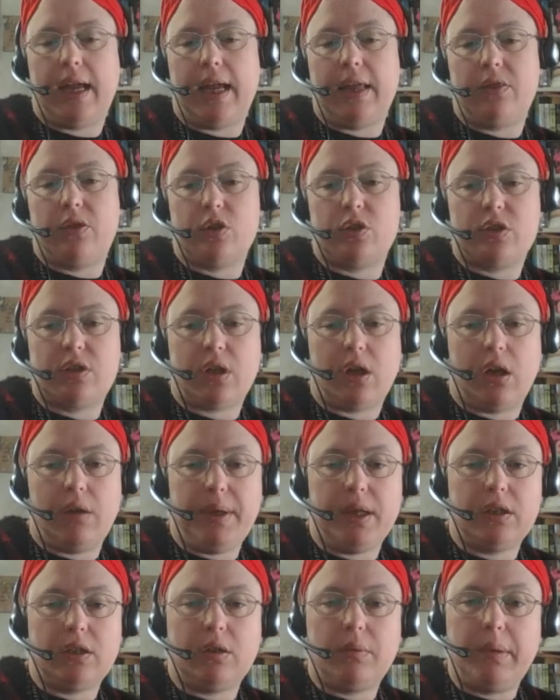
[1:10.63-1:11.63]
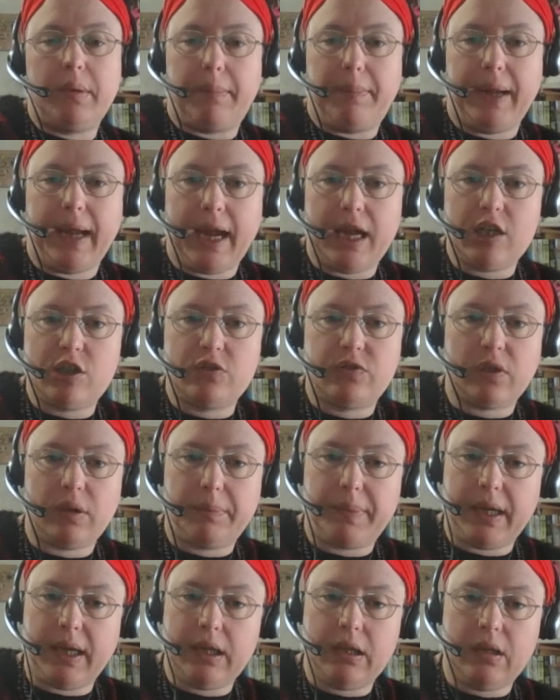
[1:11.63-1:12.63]
There's going to be a little bit of page
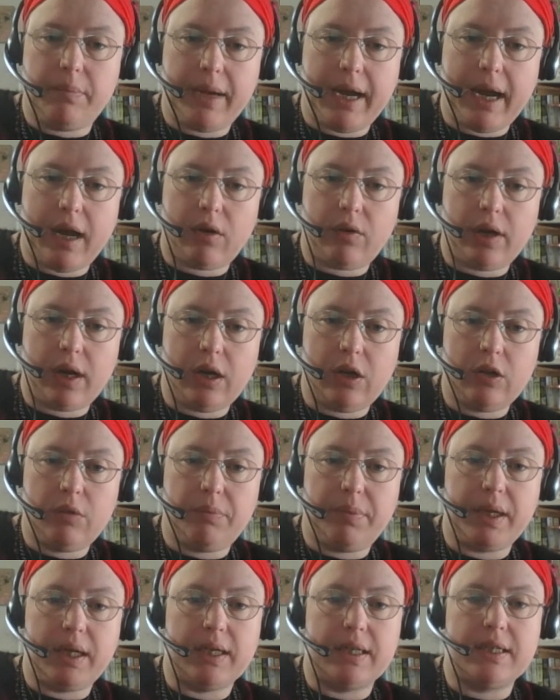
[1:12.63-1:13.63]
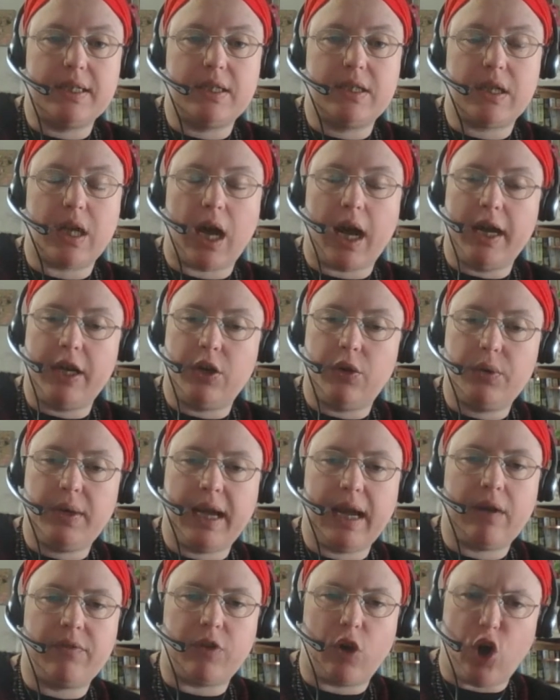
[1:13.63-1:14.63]
flipping in the background because I don't
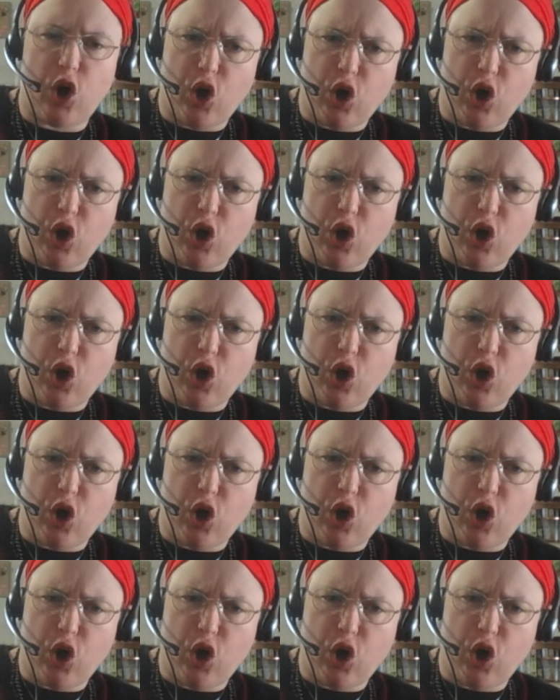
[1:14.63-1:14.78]
have